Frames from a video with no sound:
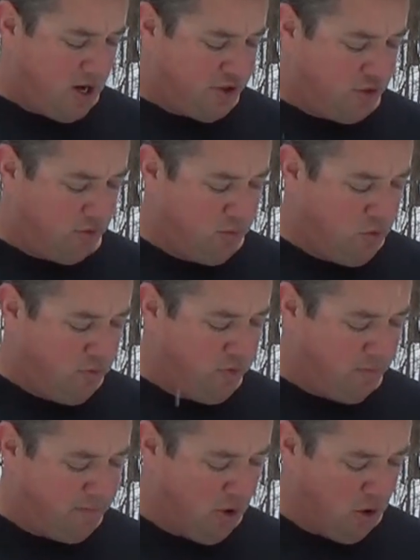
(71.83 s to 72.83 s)
To remove
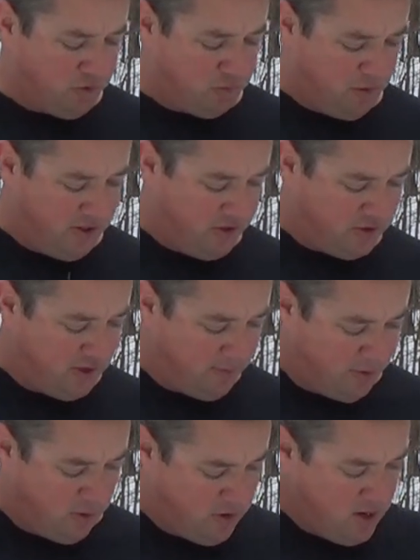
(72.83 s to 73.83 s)
the bolt's pretty
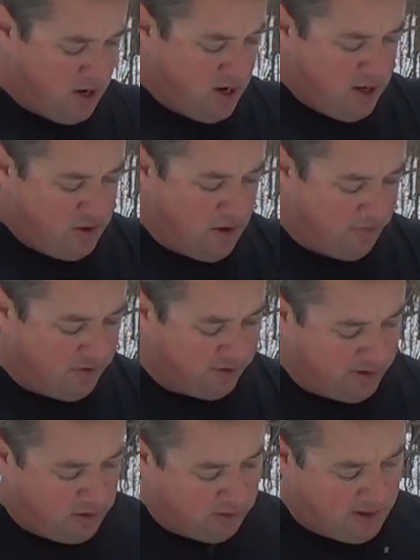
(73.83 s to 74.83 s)
simple. You have this
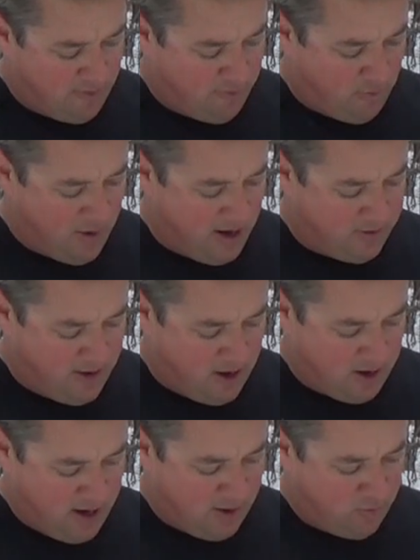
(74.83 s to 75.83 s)
little lever right
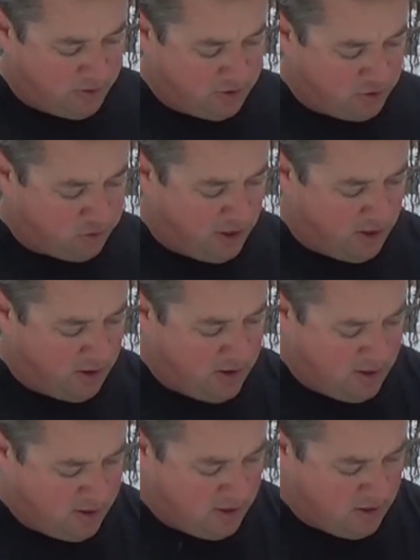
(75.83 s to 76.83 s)
there, and with the trigger,
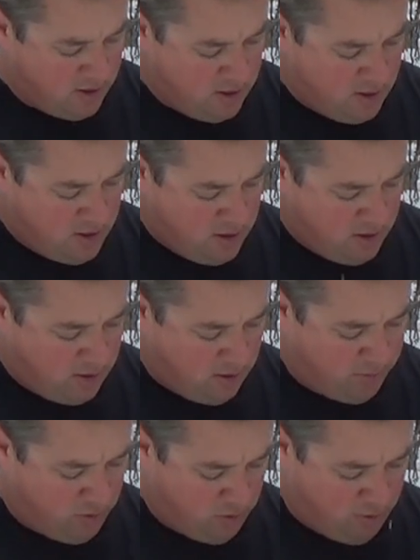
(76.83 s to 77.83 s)
I'm
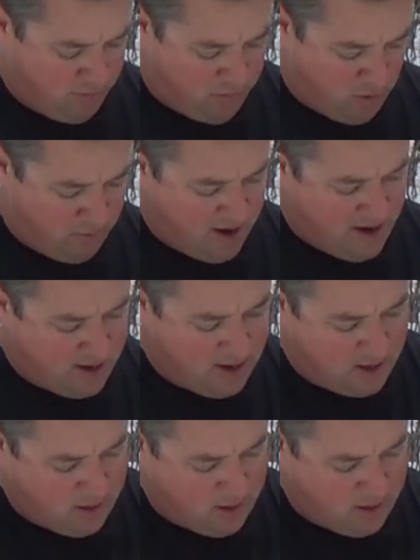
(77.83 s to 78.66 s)
going to pull the bolt back,